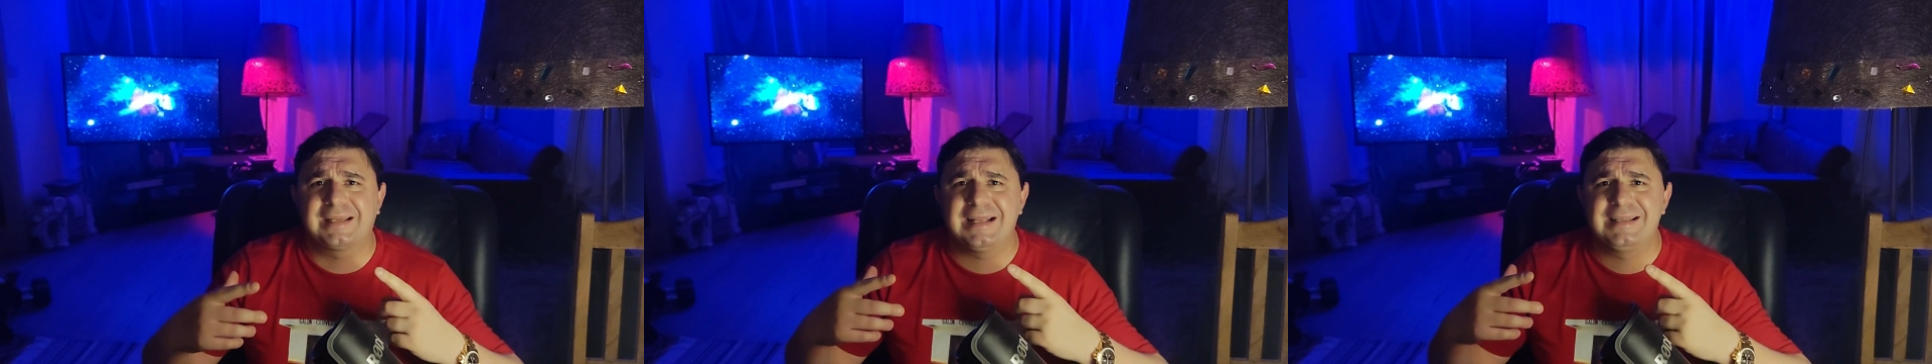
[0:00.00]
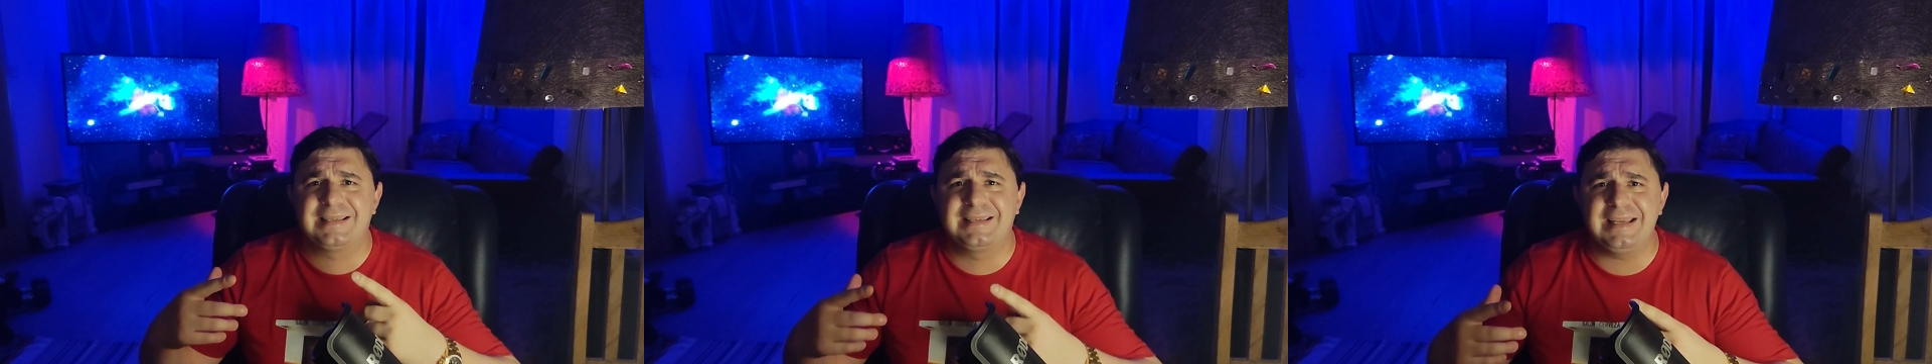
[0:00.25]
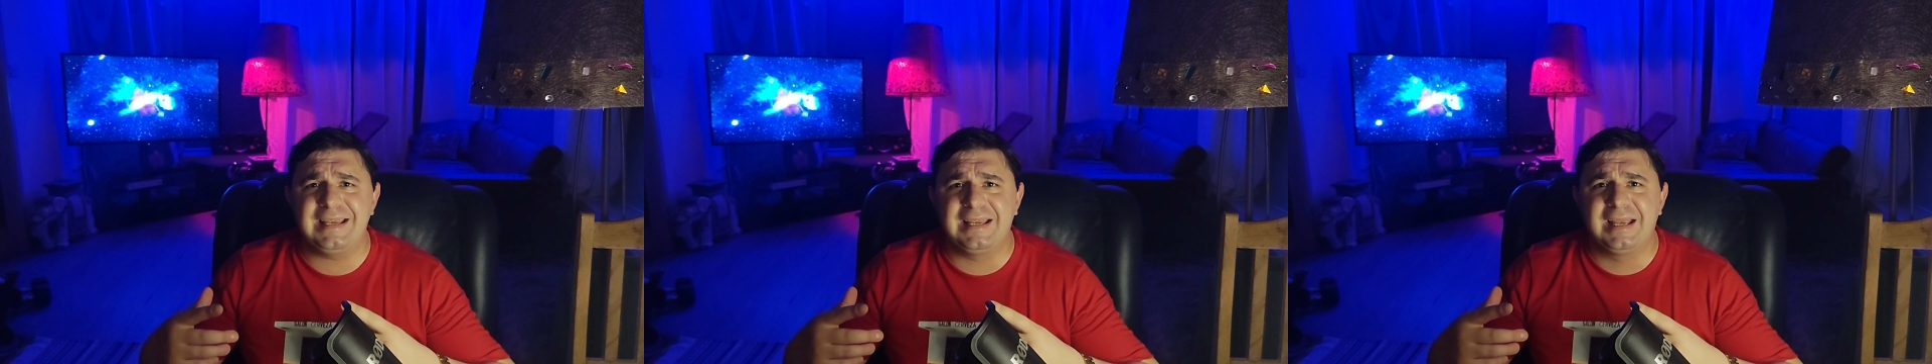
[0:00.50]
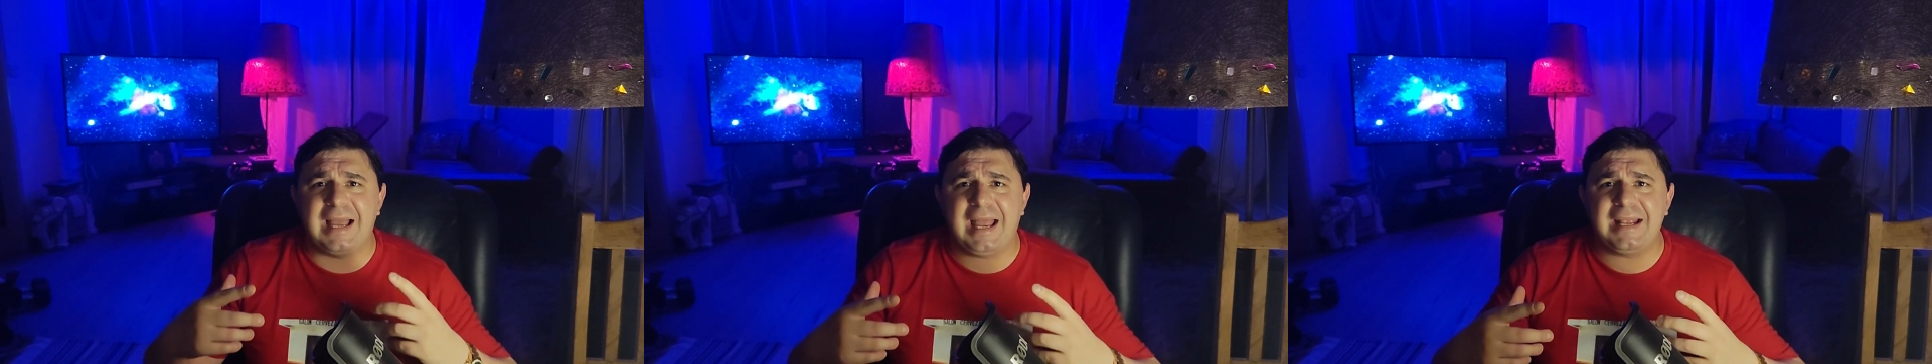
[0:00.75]
can see
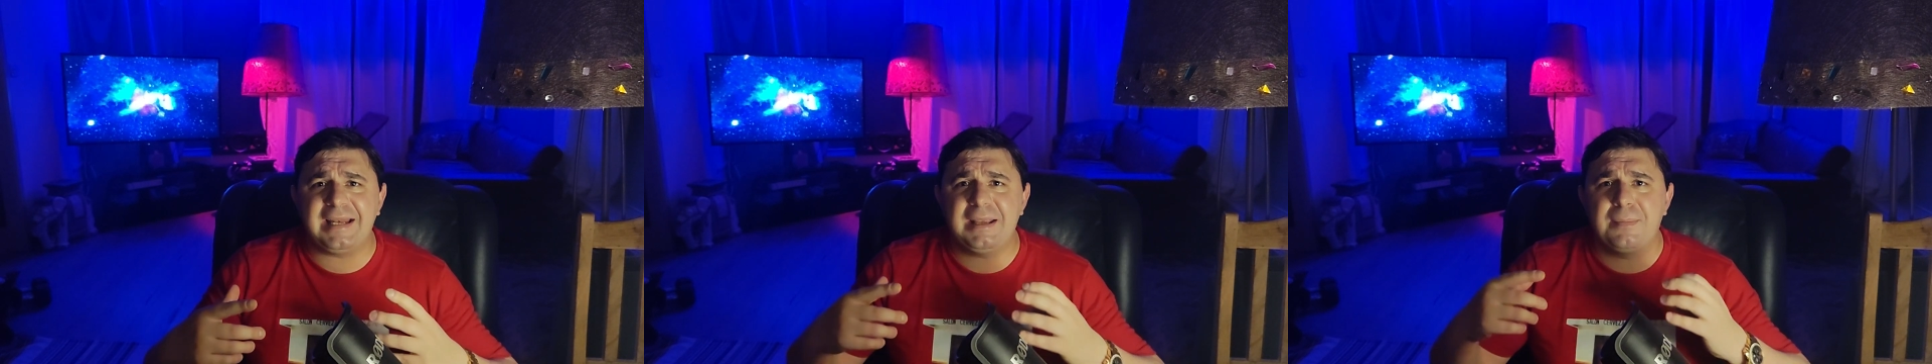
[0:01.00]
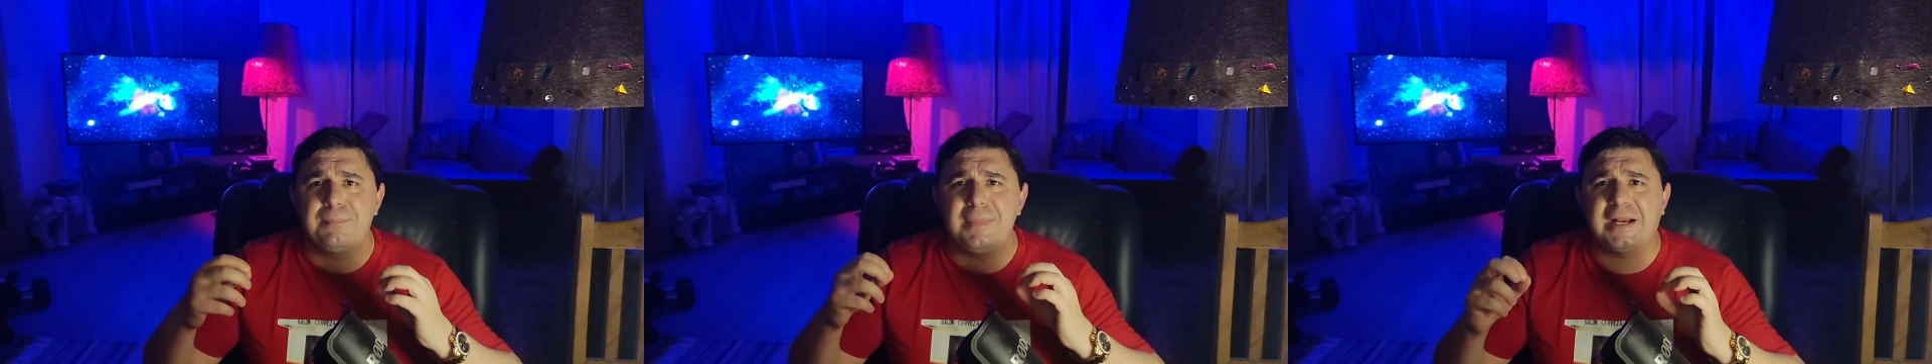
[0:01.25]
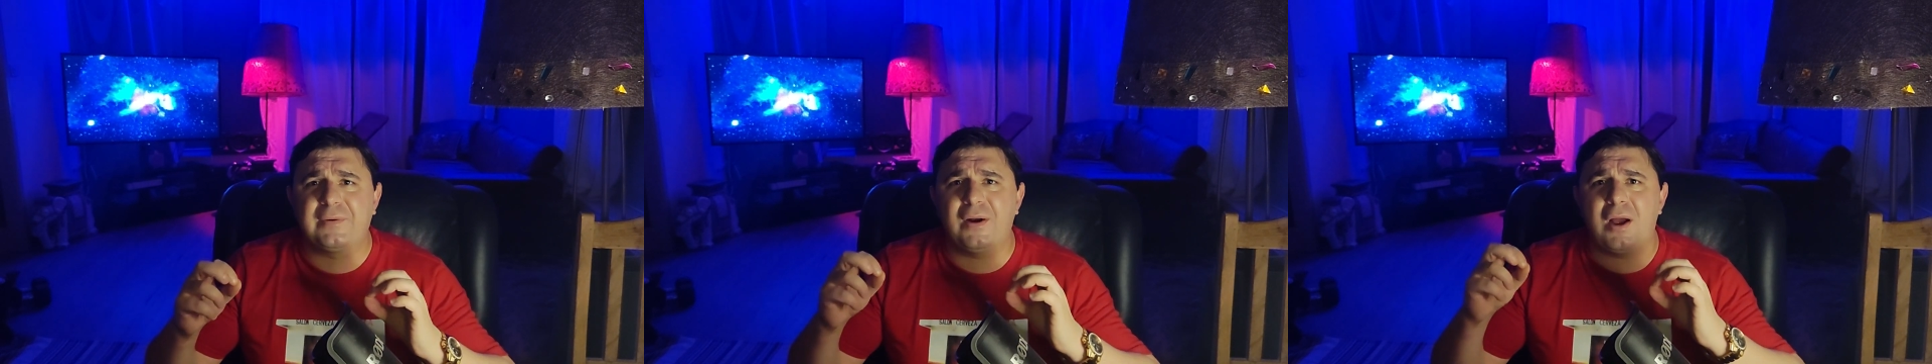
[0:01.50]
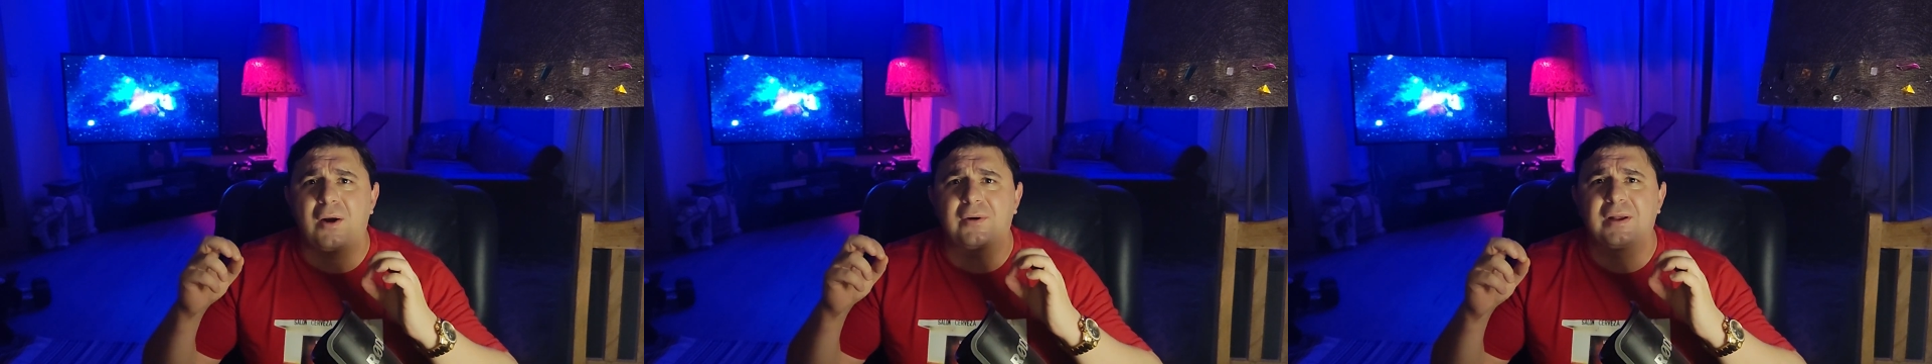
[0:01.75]
tiny
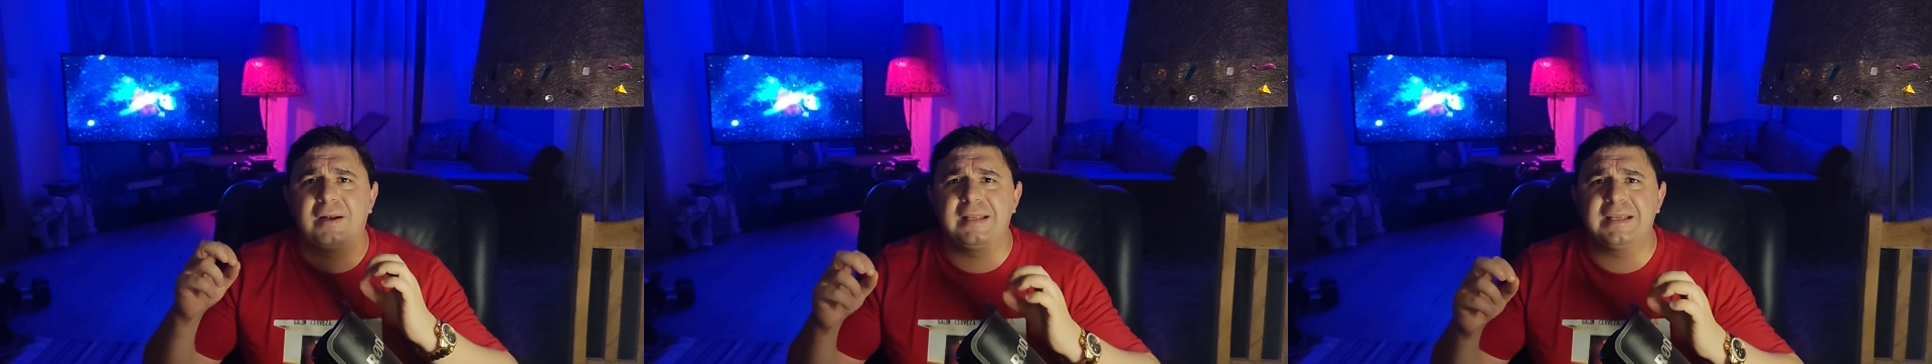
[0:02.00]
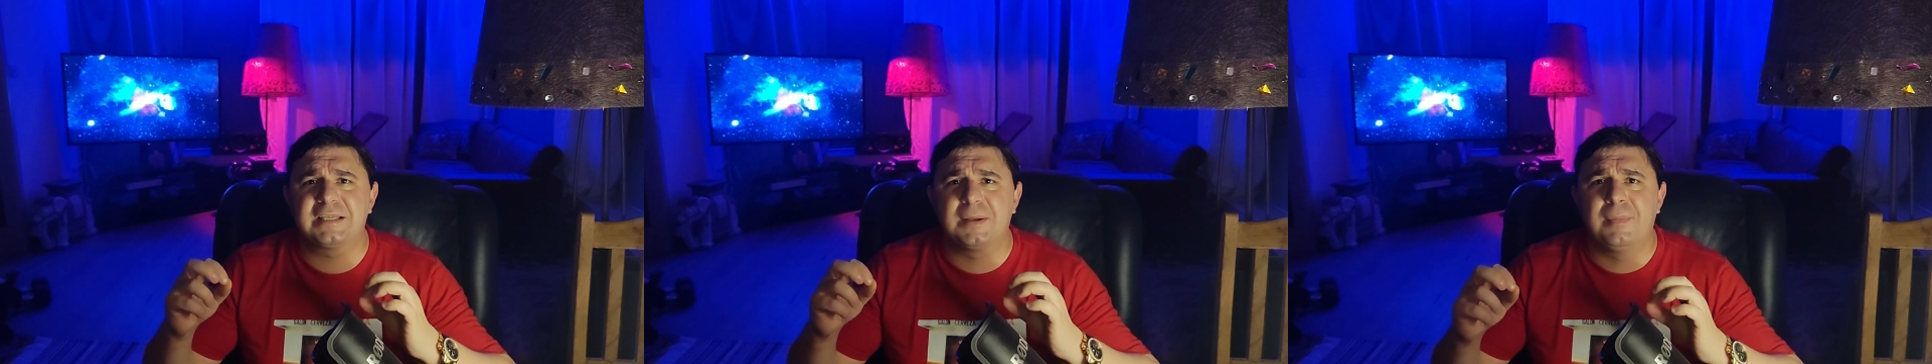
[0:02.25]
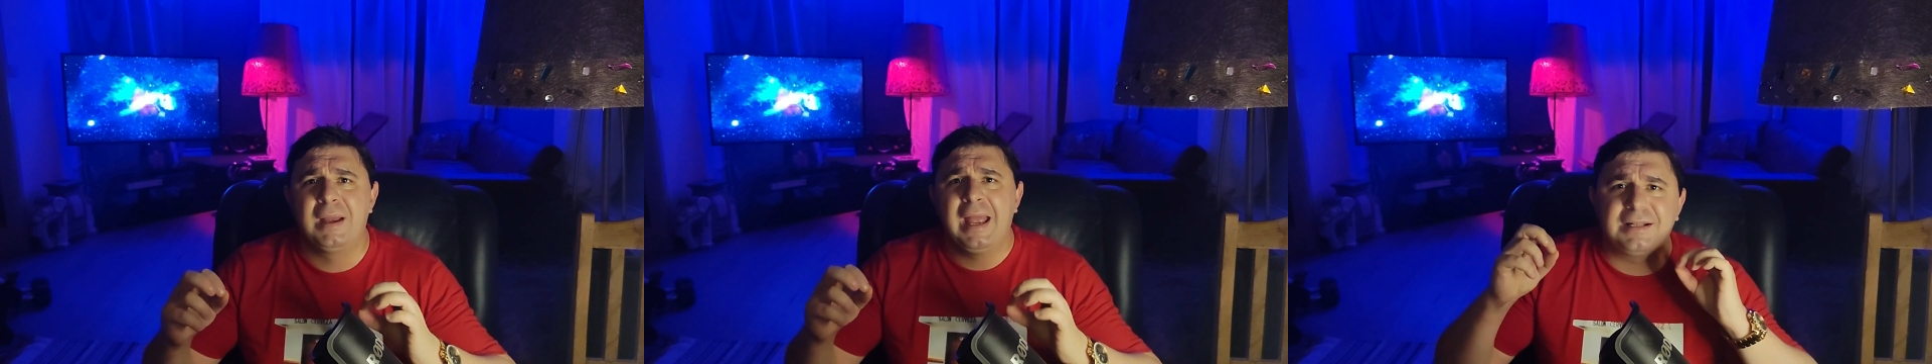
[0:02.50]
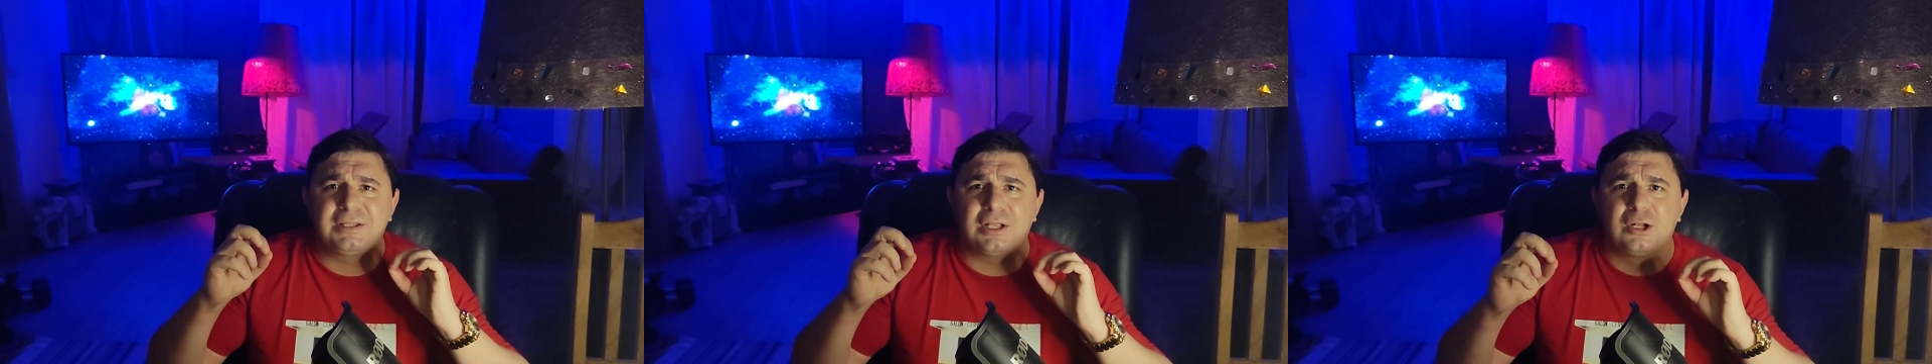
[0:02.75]
microorganism and